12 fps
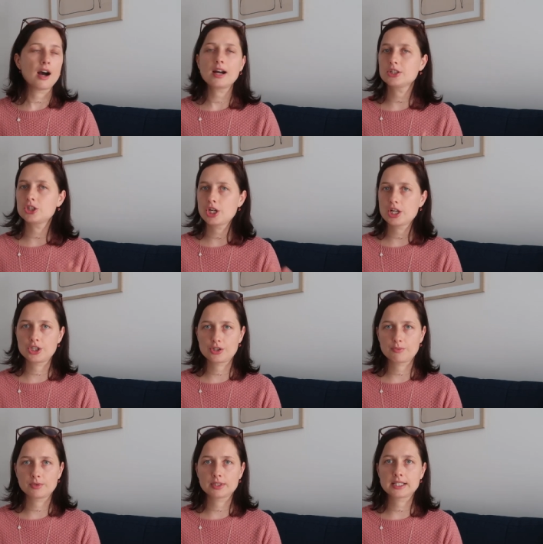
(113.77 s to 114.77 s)

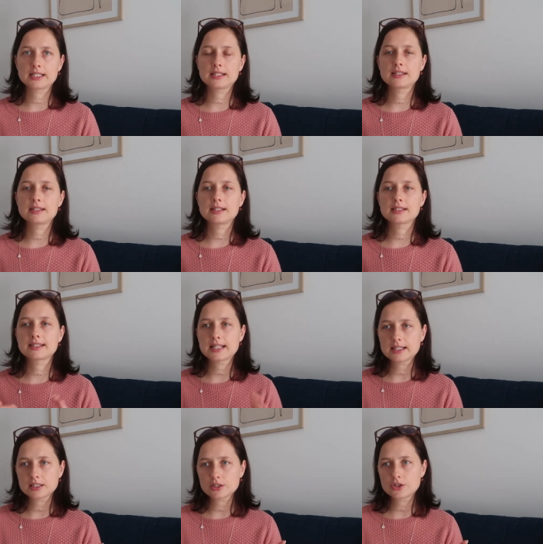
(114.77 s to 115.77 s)
unchangeable. This is a
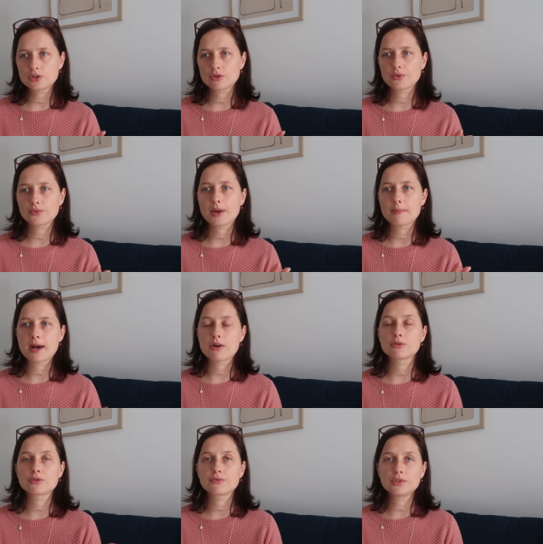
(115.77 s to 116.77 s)
standard sort of
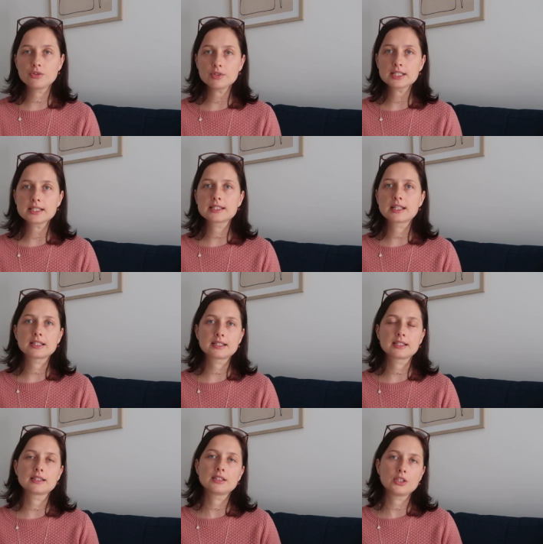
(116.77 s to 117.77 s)
amount of units
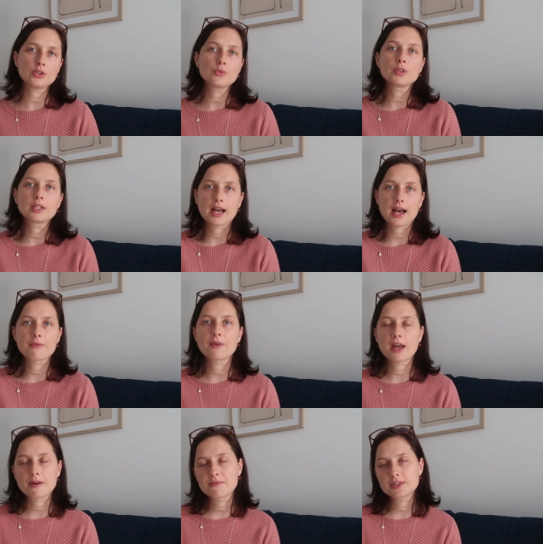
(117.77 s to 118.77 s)
that you will have
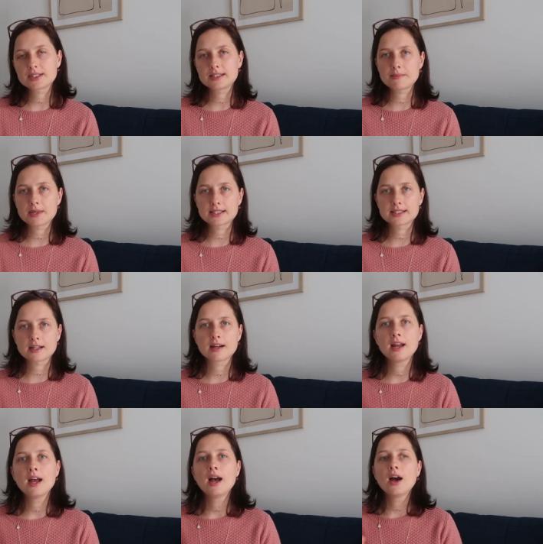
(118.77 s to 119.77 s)
every semester.
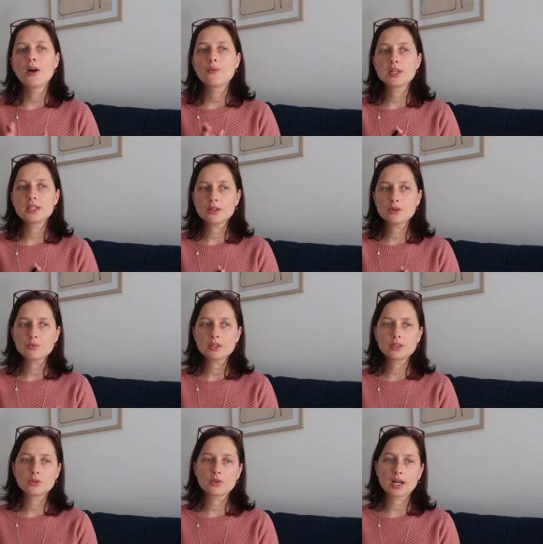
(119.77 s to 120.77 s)
When you
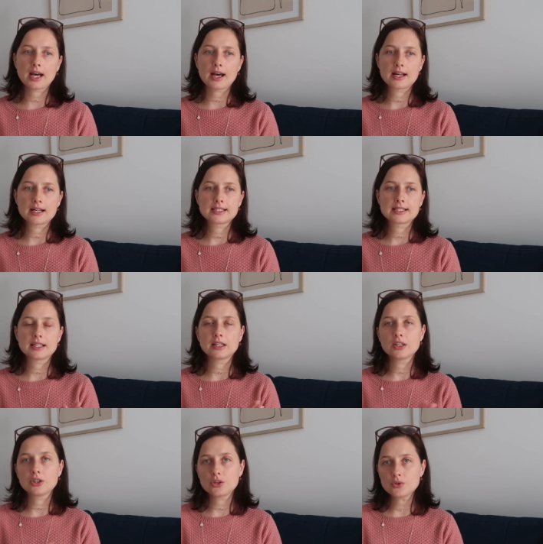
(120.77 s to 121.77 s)
will look at
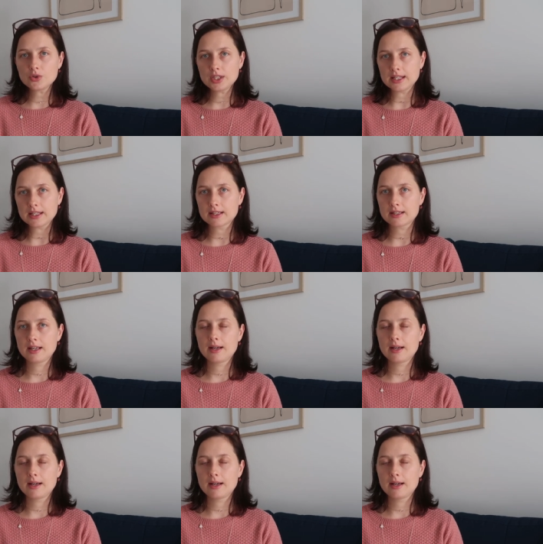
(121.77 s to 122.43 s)
uni,